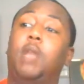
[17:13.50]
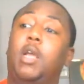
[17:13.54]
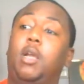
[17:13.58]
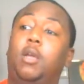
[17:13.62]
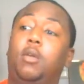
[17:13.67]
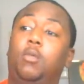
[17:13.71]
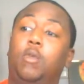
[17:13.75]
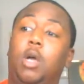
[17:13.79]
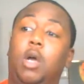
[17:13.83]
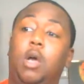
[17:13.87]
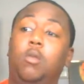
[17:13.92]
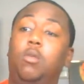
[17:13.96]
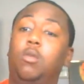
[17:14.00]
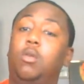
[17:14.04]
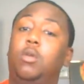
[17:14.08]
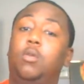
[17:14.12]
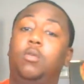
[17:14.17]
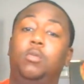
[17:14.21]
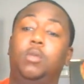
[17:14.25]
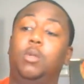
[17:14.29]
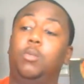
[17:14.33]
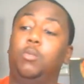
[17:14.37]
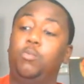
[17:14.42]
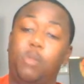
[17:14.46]
I don't know,
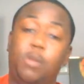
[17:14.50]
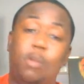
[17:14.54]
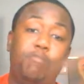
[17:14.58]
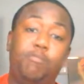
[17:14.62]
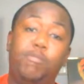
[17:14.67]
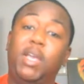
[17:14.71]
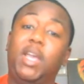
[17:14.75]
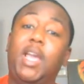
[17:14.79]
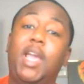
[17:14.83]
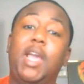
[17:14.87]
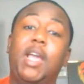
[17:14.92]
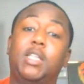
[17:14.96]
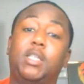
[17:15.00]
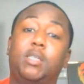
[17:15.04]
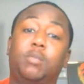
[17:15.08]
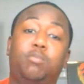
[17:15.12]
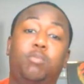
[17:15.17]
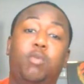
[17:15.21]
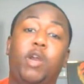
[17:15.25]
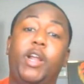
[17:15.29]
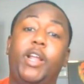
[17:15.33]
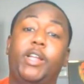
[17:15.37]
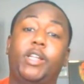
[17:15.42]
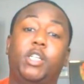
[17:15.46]
the big ass
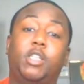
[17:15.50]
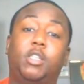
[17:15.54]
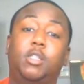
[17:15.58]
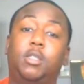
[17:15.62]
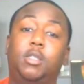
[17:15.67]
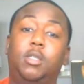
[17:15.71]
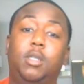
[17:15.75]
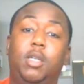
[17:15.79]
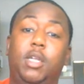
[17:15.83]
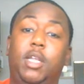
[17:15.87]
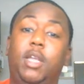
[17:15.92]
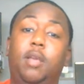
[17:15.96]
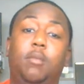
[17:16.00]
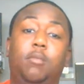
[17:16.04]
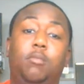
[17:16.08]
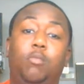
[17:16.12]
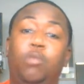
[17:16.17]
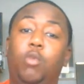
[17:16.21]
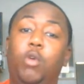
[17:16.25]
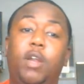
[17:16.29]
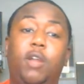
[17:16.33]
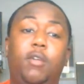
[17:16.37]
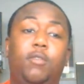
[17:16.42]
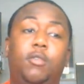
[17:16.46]
branch, limb,
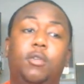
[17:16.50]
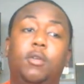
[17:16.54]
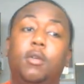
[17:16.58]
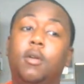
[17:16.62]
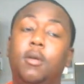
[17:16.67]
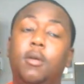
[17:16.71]
whatever,